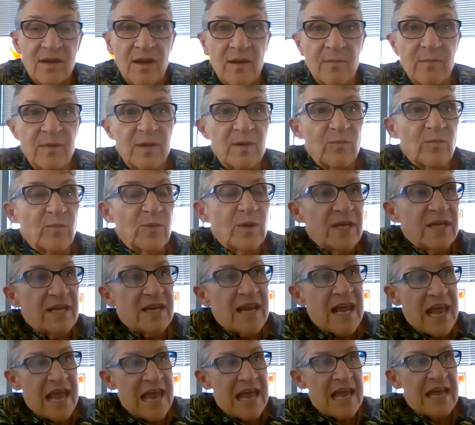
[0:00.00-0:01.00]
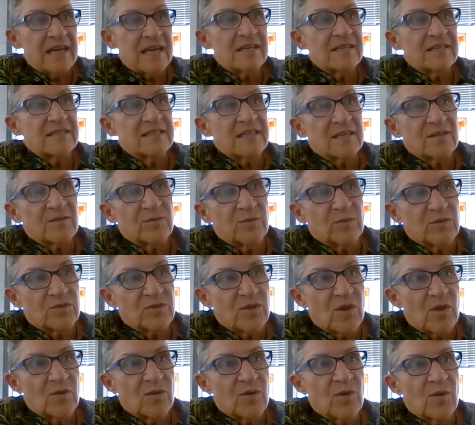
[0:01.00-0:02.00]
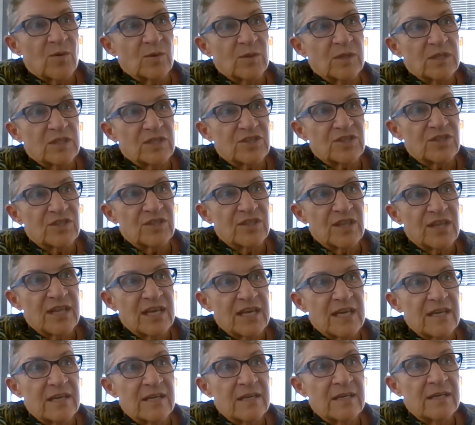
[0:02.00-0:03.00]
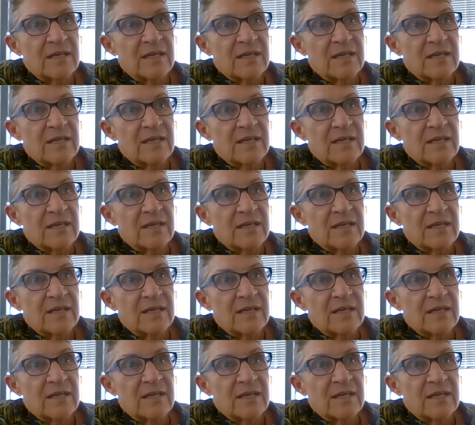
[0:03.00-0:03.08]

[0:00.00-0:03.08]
I mean, we'd had a sexual assault coalition that